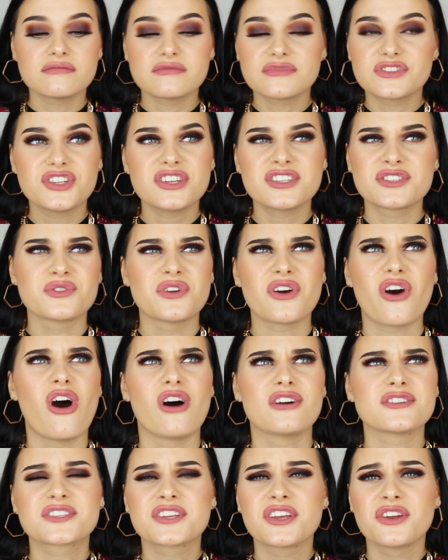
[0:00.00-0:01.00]
Just
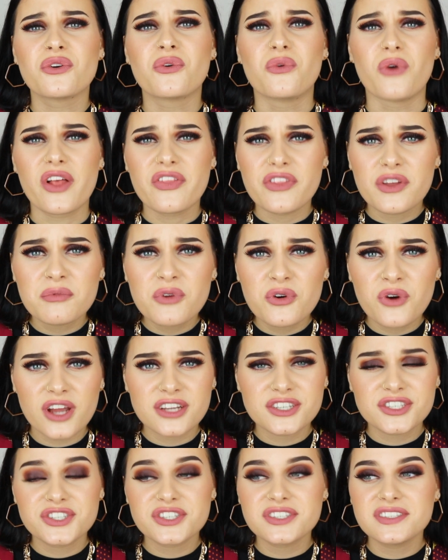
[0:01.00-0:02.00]
asking random
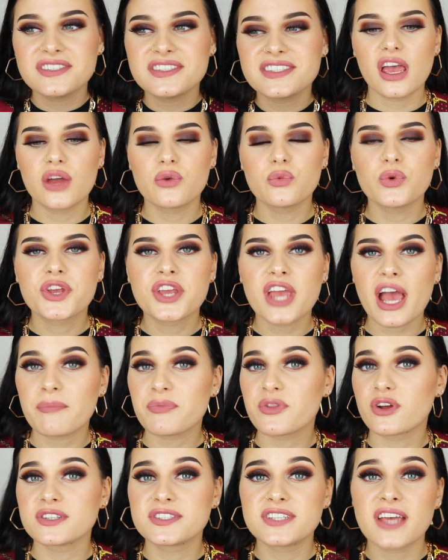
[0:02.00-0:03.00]
questions. And we
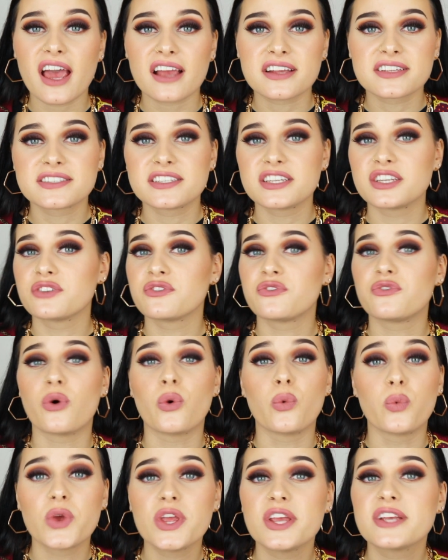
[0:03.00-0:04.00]
kept on texting
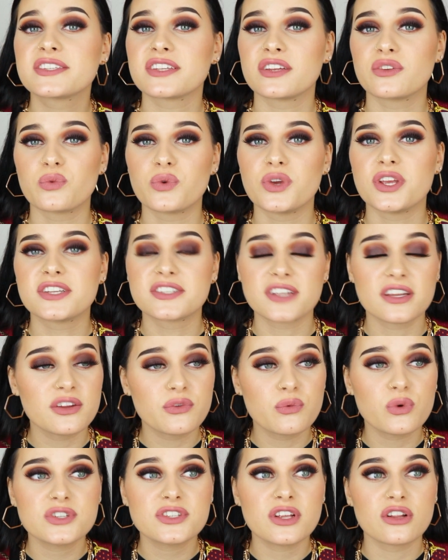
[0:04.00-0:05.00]
for weeks and weeks and it
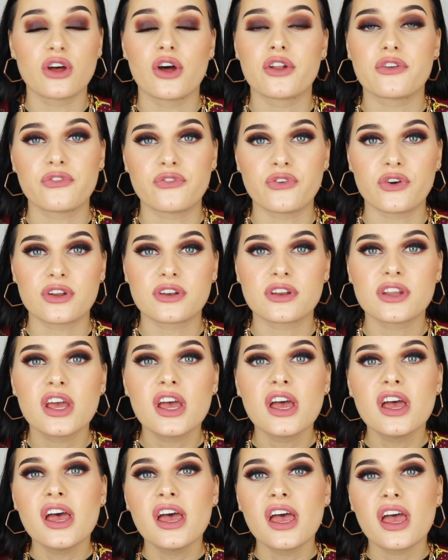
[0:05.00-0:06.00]
was a lot of fun.
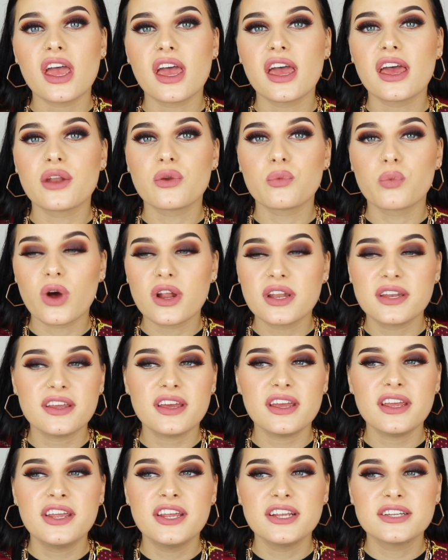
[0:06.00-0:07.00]
And one
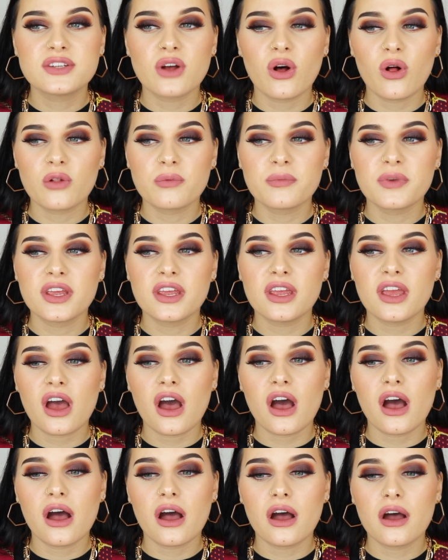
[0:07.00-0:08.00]
day he told me,
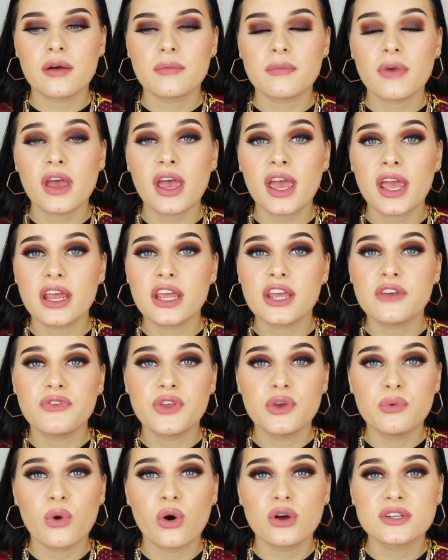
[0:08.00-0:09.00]
hey, if
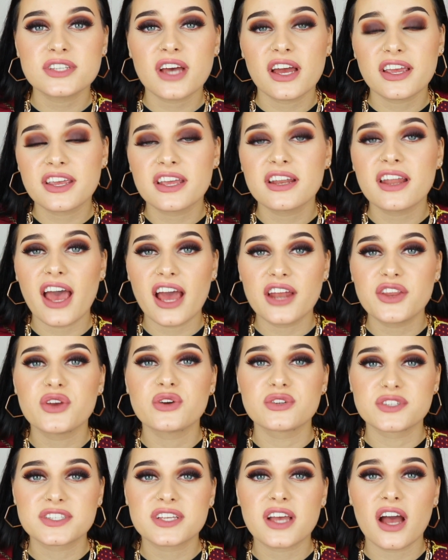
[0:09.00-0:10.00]
you want I can add you
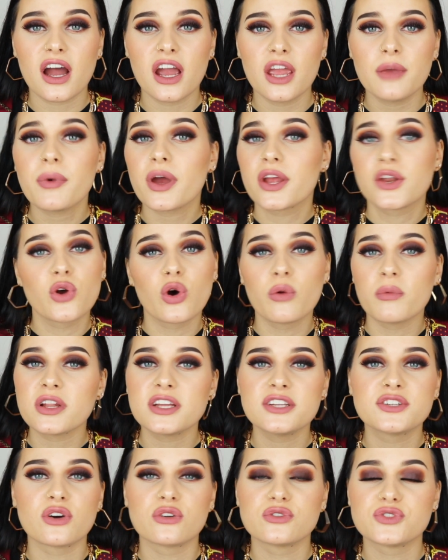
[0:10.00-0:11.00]
on Skype. I normally
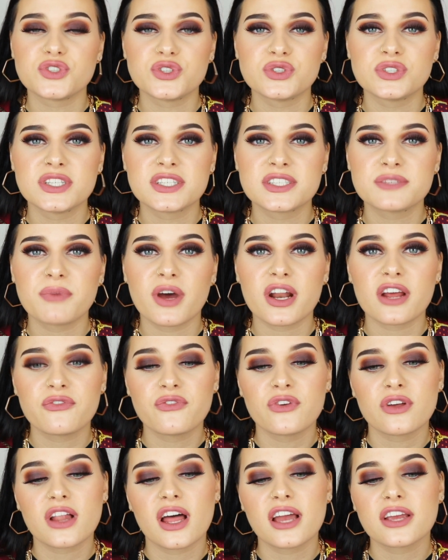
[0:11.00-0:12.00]
don't do this, but I
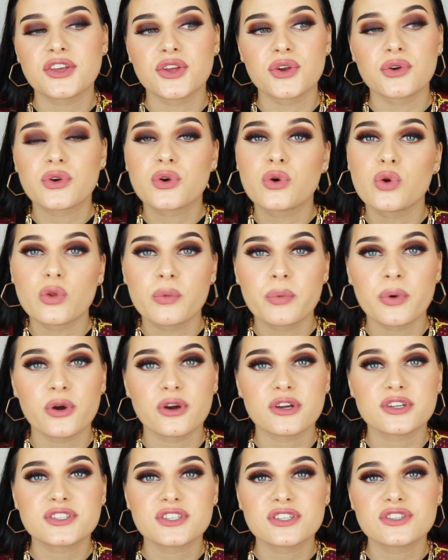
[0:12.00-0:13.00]
feel like you're a cool
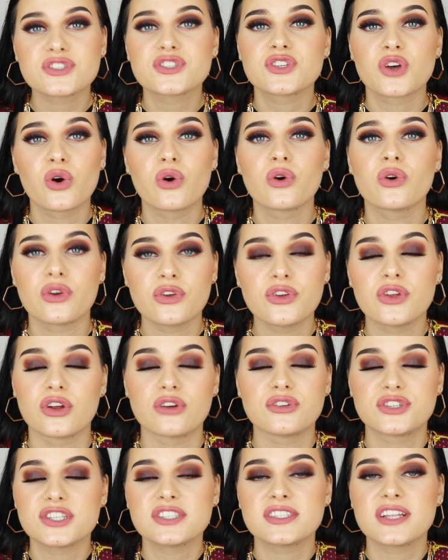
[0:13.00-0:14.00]
person, so you know,
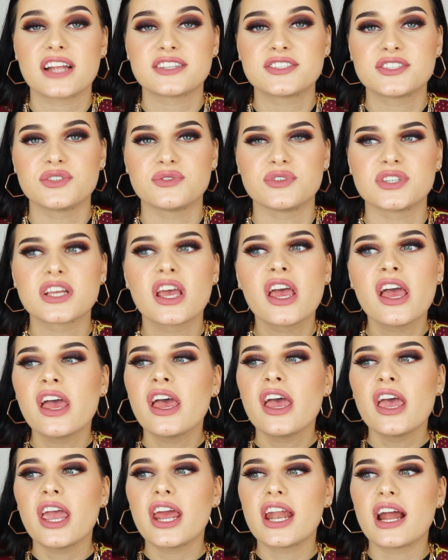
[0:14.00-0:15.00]
just let's do it.
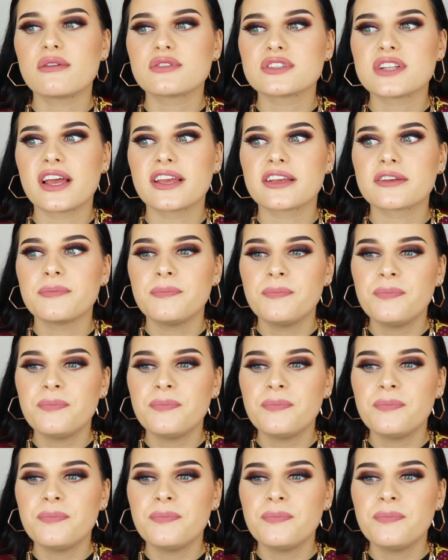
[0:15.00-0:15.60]
And I was like,